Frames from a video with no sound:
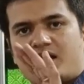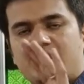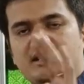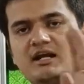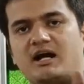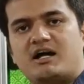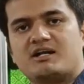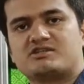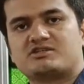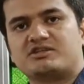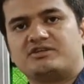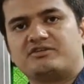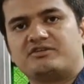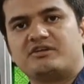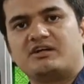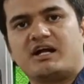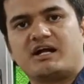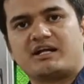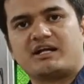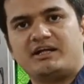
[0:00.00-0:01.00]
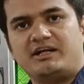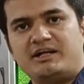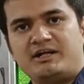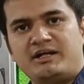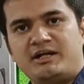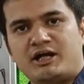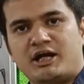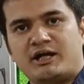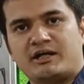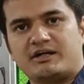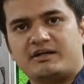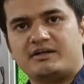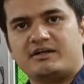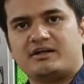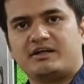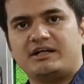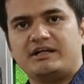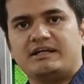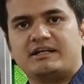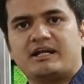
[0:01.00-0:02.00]
a large country like India,
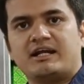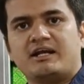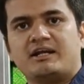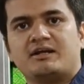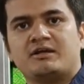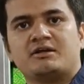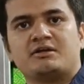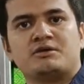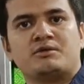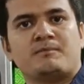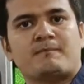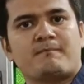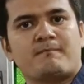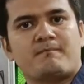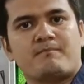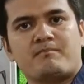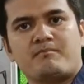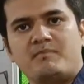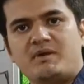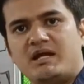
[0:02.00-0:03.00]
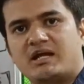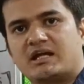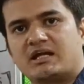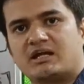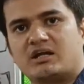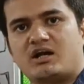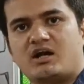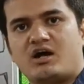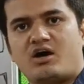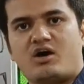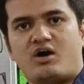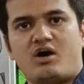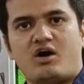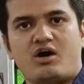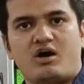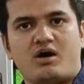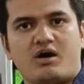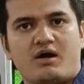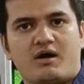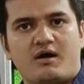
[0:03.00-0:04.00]
it can make
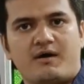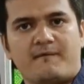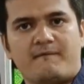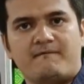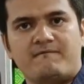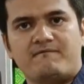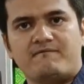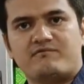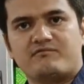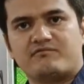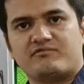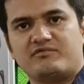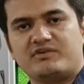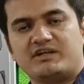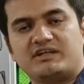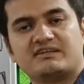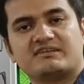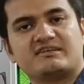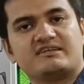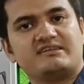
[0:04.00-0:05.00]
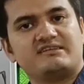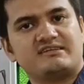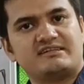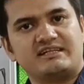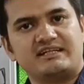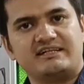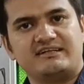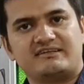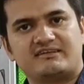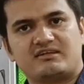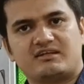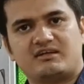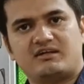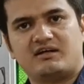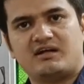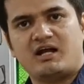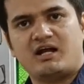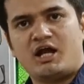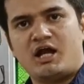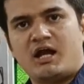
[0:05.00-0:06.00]
various states
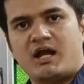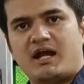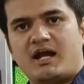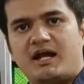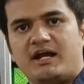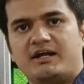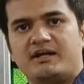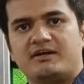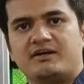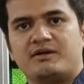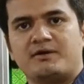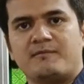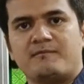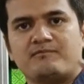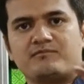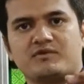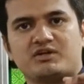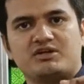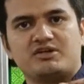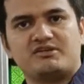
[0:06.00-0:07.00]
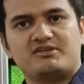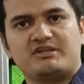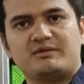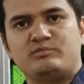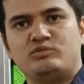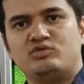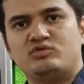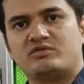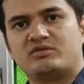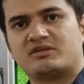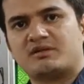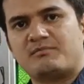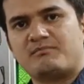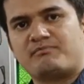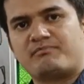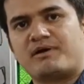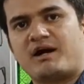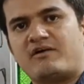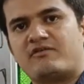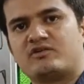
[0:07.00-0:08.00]
and distribute
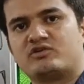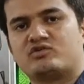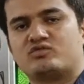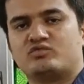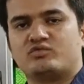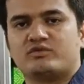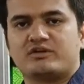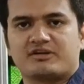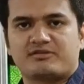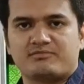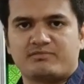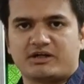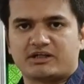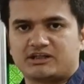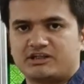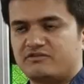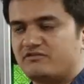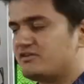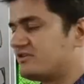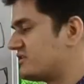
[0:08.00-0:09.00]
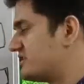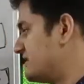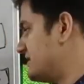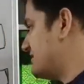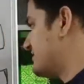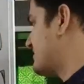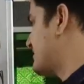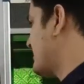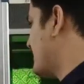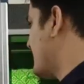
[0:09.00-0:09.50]
some power to respective states.